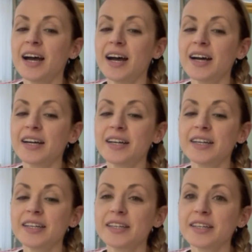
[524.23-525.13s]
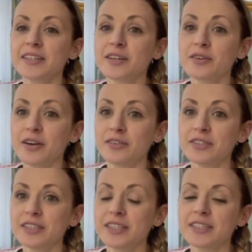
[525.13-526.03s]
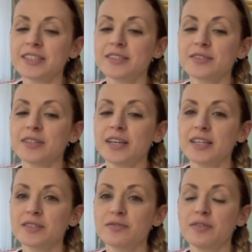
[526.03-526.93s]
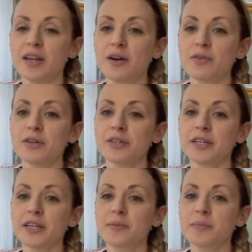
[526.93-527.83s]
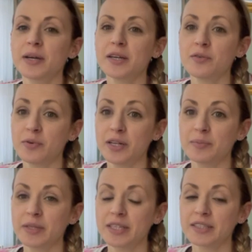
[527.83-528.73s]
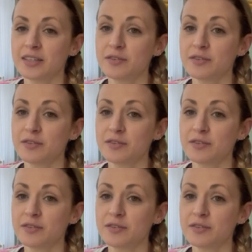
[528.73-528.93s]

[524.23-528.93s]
I grounded it as flour in my Vitamix.